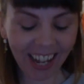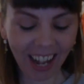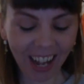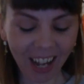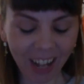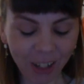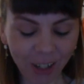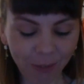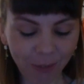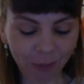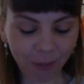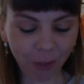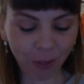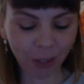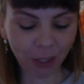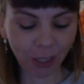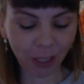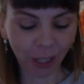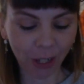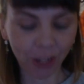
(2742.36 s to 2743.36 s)
I should,
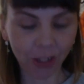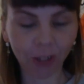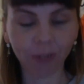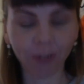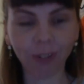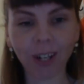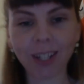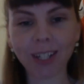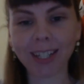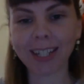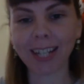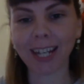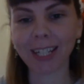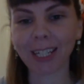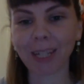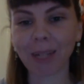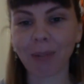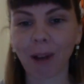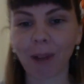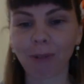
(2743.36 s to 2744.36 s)
full disclosure, Rosie's
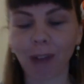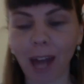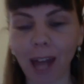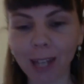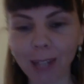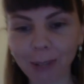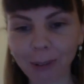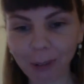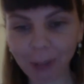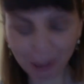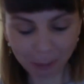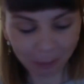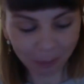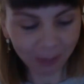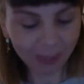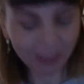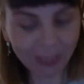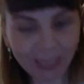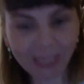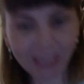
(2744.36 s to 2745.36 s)
actually in my writers group.
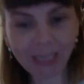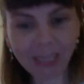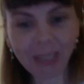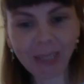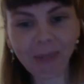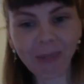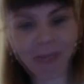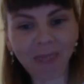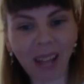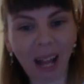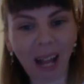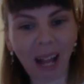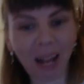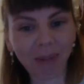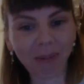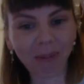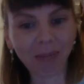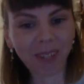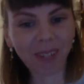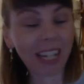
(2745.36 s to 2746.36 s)

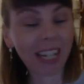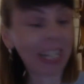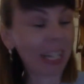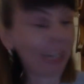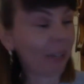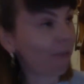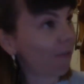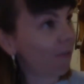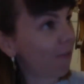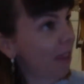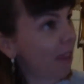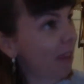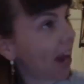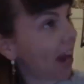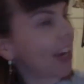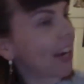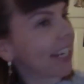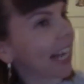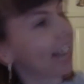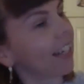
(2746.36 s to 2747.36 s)
She's actually a
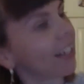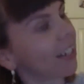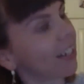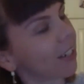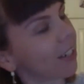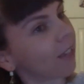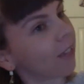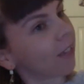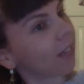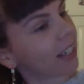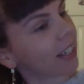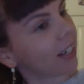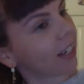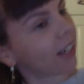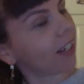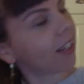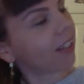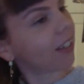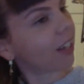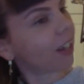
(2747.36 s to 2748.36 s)
very talented
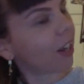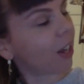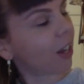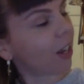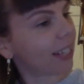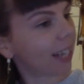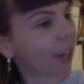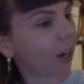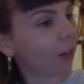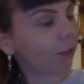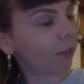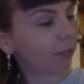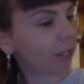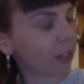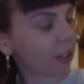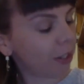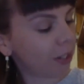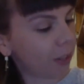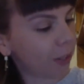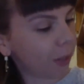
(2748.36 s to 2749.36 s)
writer herself,
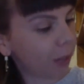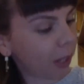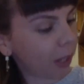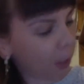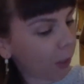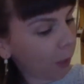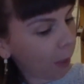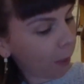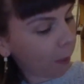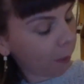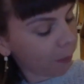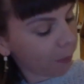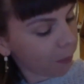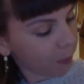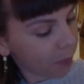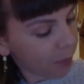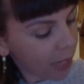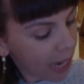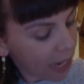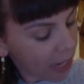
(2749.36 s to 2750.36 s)
as she's doing her
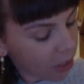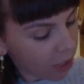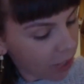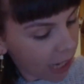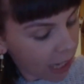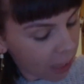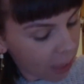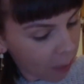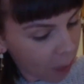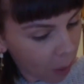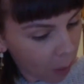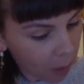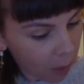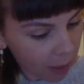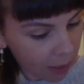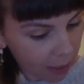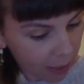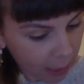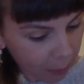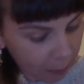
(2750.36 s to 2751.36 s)
PhD at the
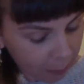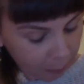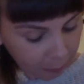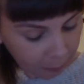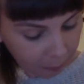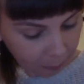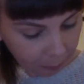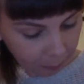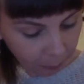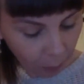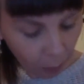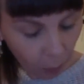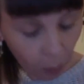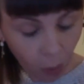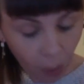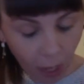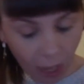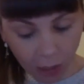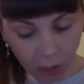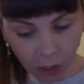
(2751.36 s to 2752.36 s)
moment at
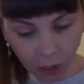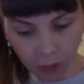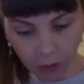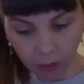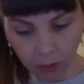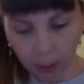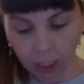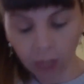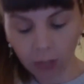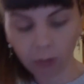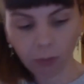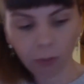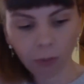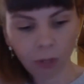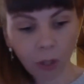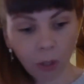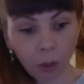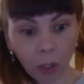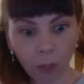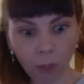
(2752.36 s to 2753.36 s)
Monash in
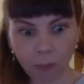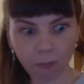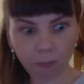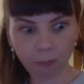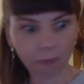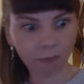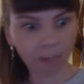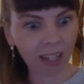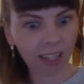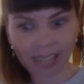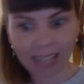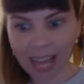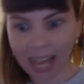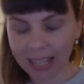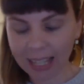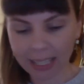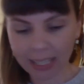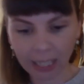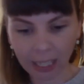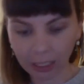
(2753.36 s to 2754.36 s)
doing a
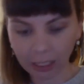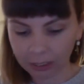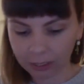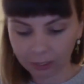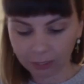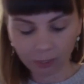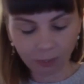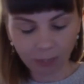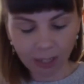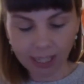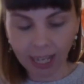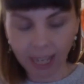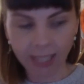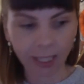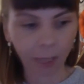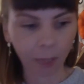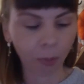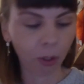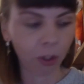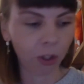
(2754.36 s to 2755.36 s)
fantastic
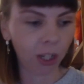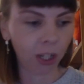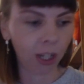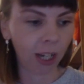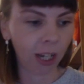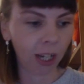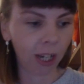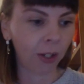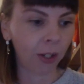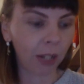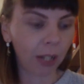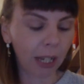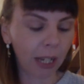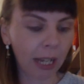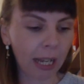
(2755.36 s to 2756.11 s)
project. So,